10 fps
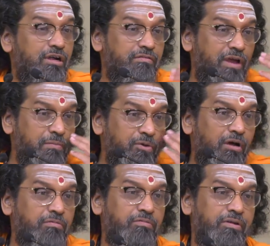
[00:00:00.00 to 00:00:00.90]
wiped
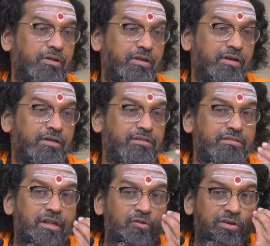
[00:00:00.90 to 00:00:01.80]
off.
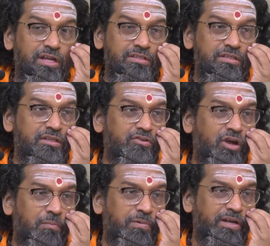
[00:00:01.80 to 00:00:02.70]
Still you can see the
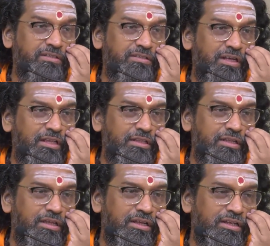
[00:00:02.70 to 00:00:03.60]
droplets here and
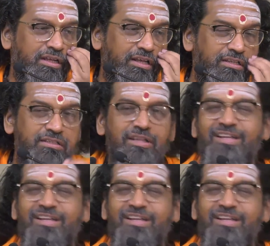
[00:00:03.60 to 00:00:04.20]
there. And still,